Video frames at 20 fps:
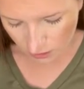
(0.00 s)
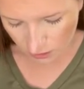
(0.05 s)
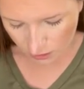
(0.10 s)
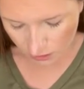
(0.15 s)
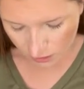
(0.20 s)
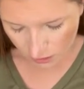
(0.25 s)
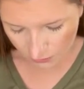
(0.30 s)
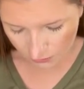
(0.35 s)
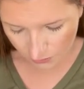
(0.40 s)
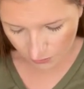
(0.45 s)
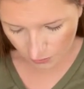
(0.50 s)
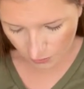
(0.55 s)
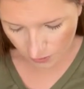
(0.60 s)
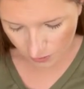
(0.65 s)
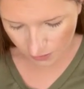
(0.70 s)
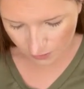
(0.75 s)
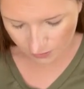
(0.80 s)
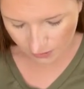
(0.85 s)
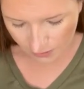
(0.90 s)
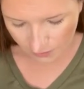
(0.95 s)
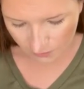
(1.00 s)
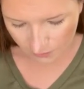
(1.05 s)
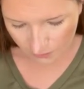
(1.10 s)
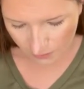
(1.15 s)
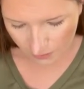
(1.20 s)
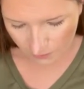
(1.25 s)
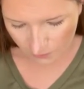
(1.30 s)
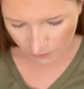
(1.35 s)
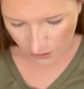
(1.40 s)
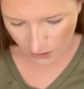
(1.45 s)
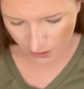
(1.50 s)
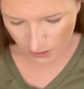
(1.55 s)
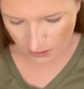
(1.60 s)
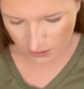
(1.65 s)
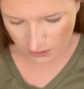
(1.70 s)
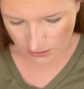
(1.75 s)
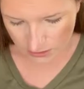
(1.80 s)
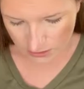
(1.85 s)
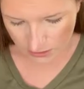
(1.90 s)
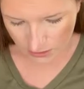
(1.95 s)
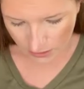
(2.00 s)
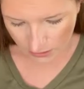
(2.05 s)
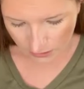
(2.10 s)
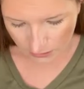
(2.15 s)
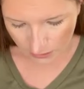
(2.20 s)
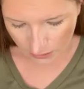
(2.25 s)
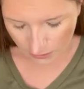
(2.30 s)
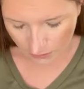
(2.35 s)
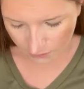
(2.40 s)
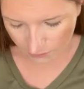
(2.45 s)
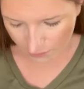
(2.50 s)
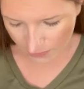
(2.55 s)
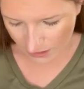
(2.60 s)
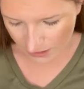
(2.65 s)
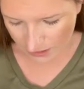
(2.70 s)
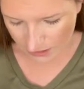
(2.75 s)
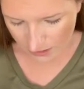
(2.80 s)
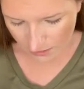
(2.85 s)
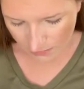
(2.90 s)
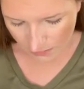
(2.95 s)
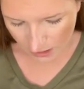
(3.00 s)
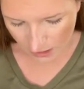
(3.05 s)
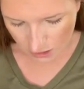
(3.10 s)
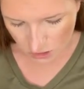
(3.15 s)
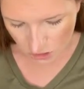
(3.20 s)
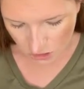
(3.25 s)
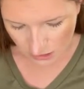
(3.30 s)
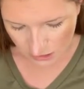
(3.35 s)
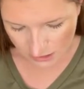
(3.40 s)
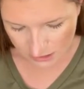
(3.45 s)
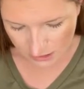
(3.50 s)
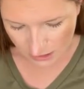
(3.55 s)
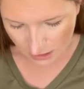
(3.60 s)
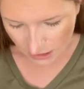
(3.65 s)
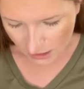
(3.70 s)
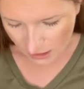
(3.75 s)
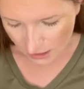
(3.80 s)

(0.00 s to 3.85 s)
another one of my favorites. I love mix and matching these.